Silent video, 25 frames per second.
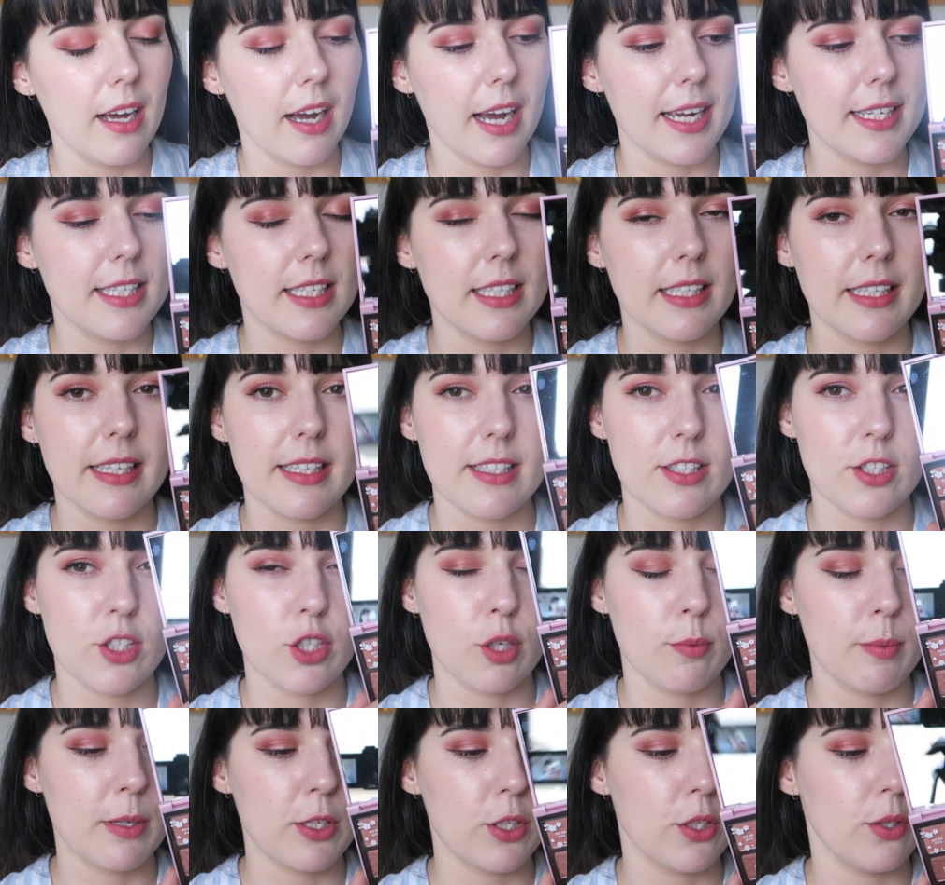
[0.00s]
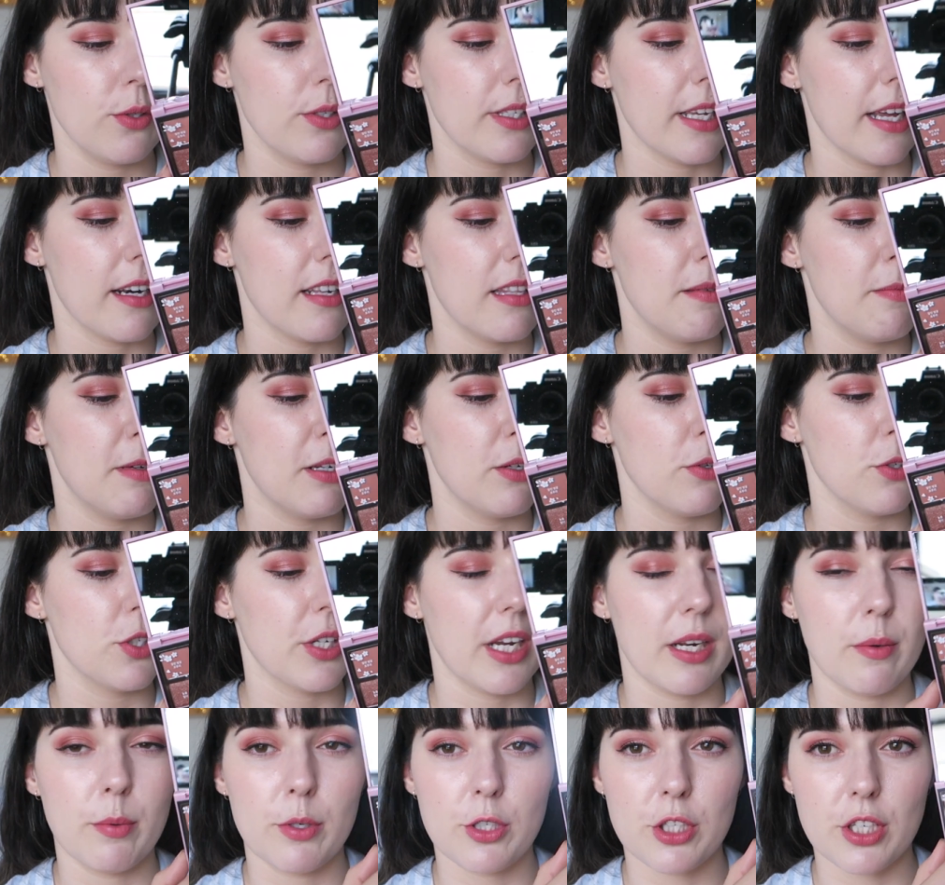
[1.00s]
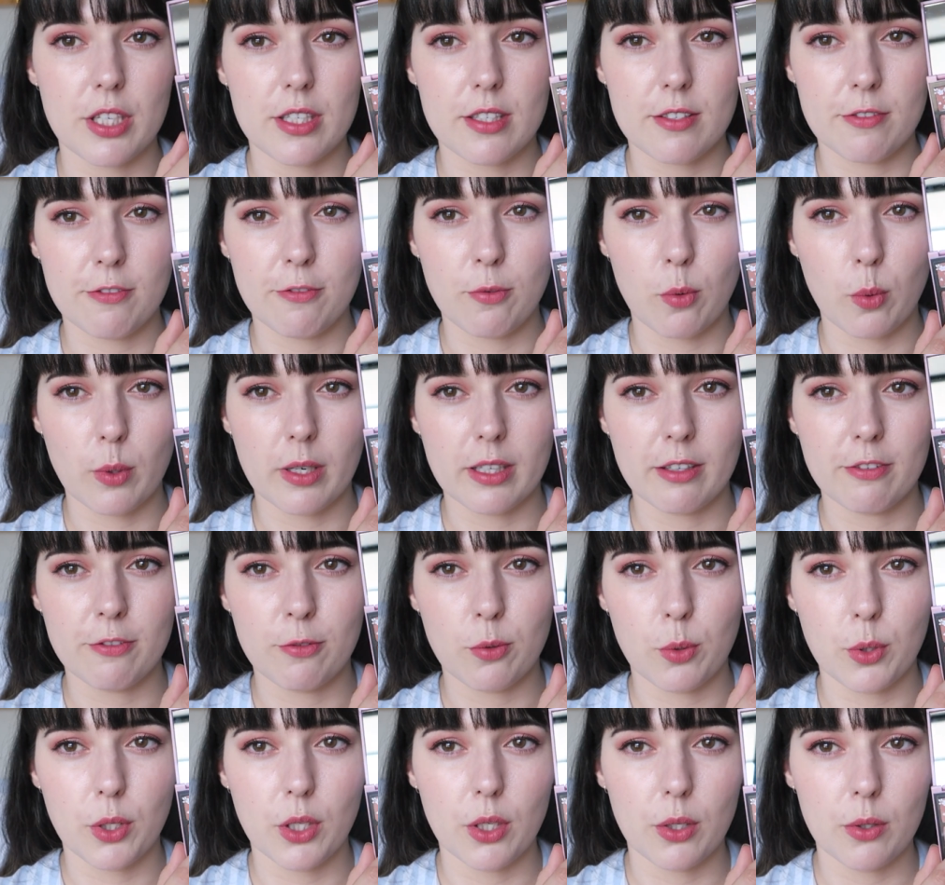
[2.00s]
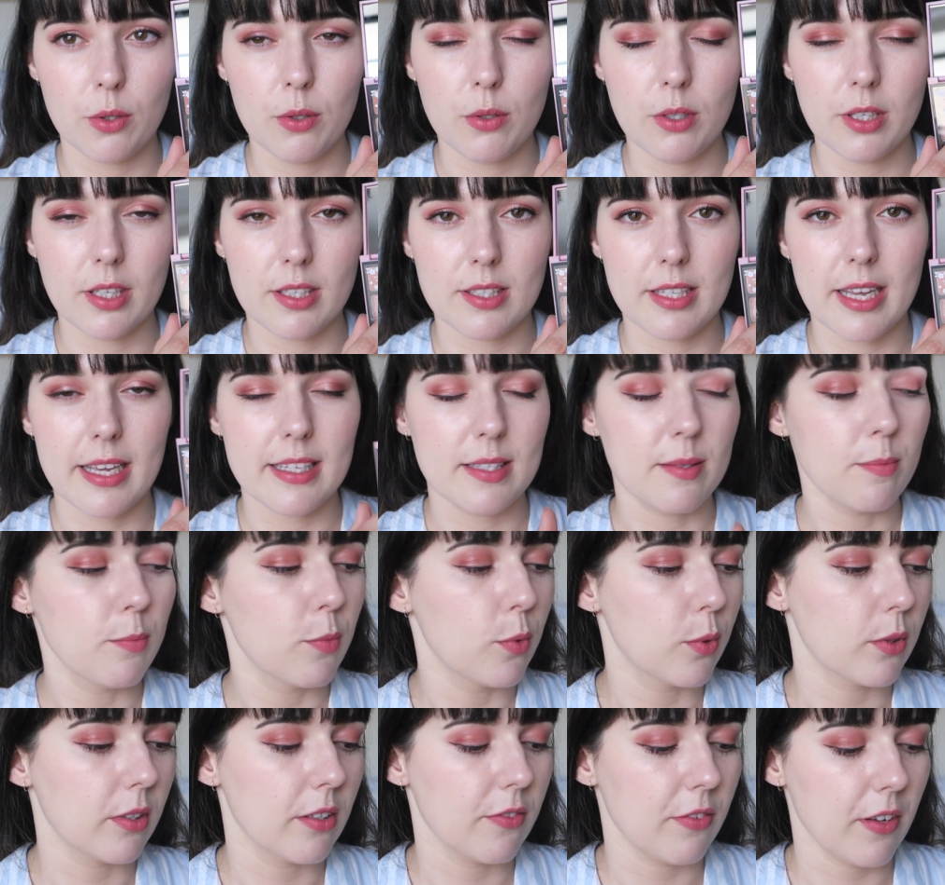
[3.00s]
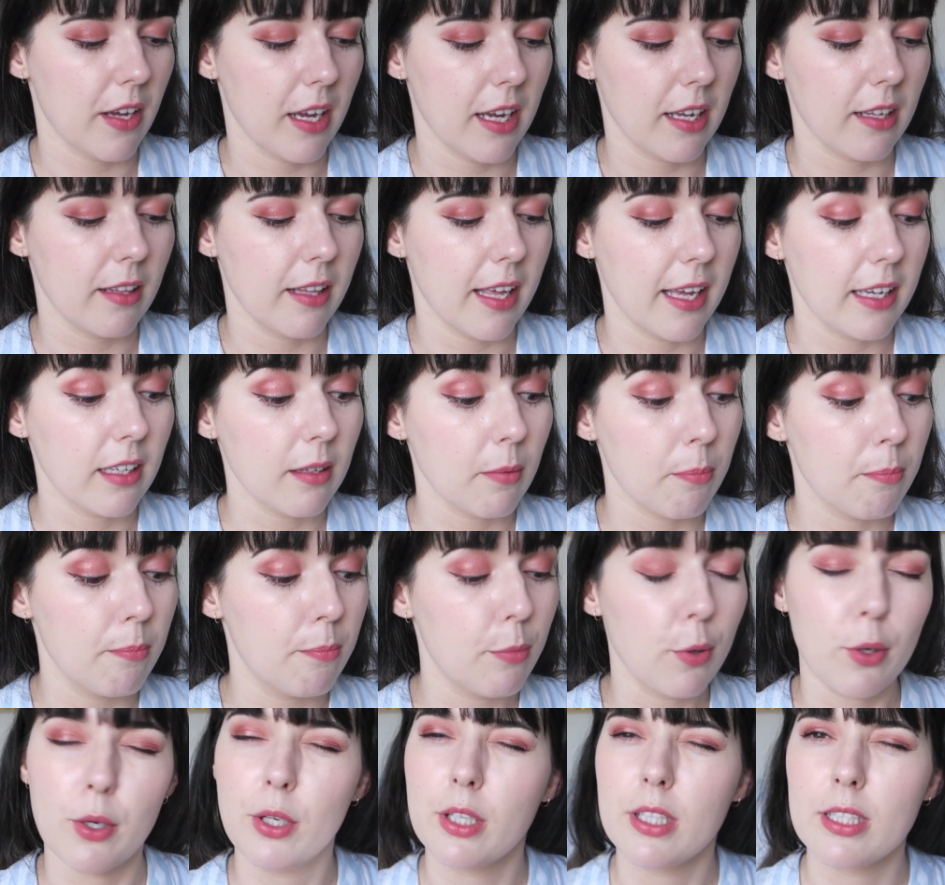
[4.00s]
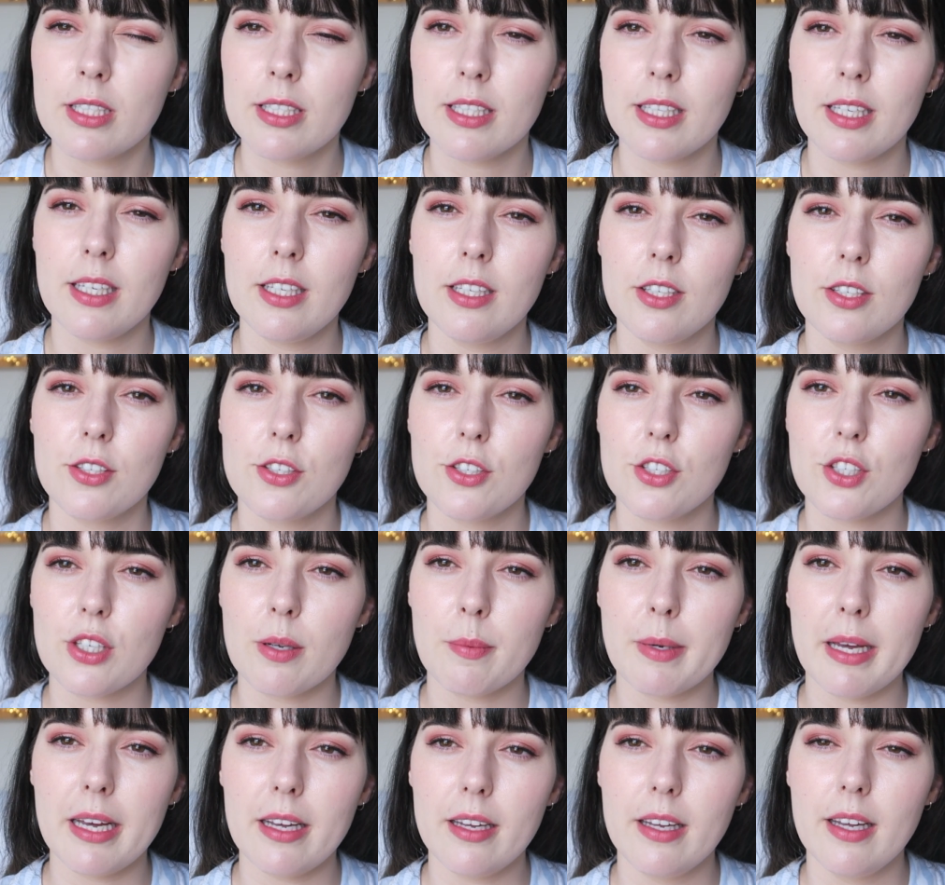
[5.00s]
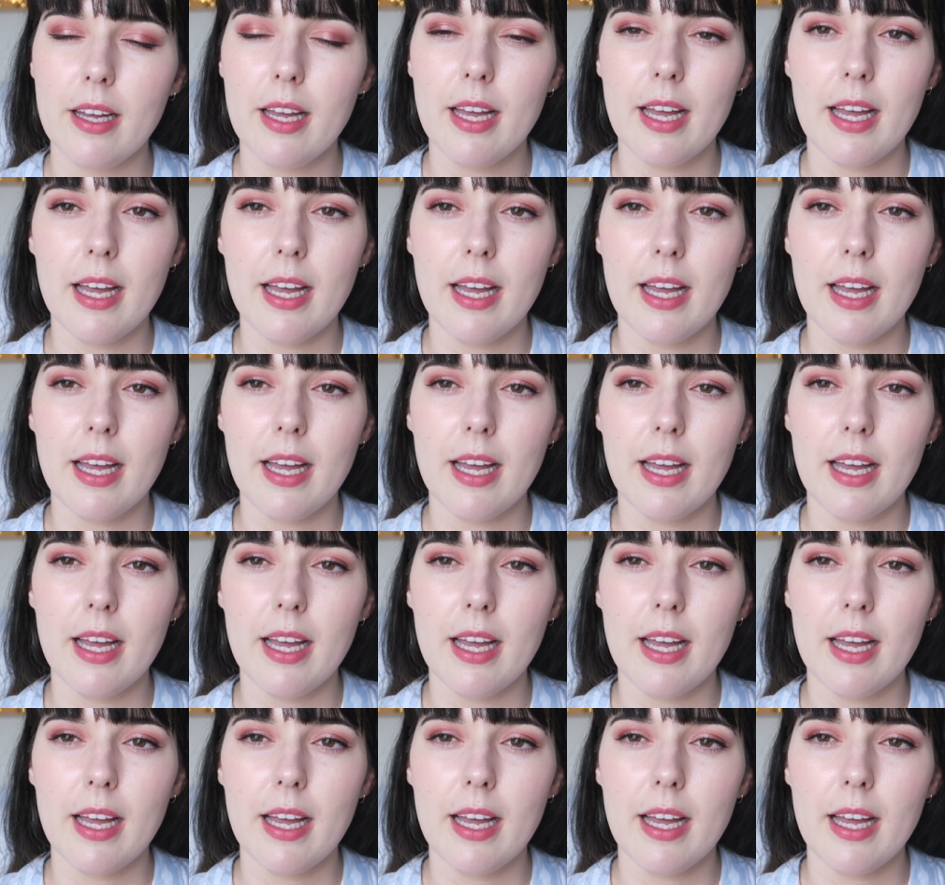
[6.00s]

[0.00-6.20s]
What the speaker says: I didn't get so much use out of the middle shade, which is Falling For You, because that's more of a like burgundy shimmer.